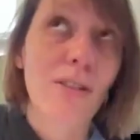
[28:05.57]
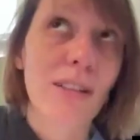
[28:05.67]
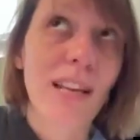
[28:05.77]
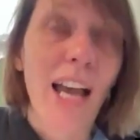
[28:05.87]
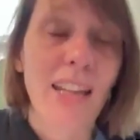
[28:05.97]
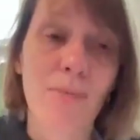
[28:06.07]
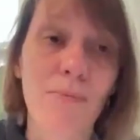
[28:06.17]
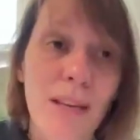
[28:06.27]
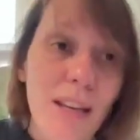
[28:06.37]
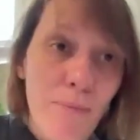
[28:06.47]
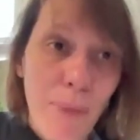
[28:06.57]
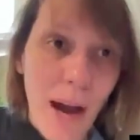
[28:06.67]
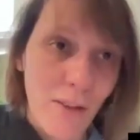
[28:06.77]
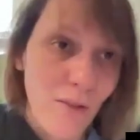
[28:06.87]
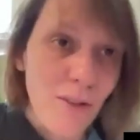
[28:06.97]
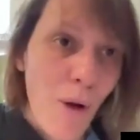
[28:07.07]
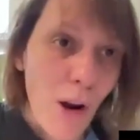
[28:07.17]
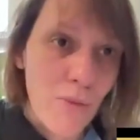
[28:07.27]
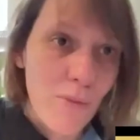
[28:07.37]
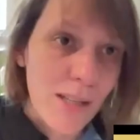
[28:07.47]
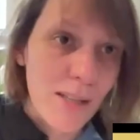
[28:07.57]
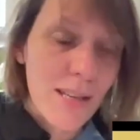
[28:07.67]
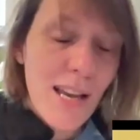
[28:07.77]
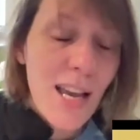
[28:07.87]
or the item being a part of the monument.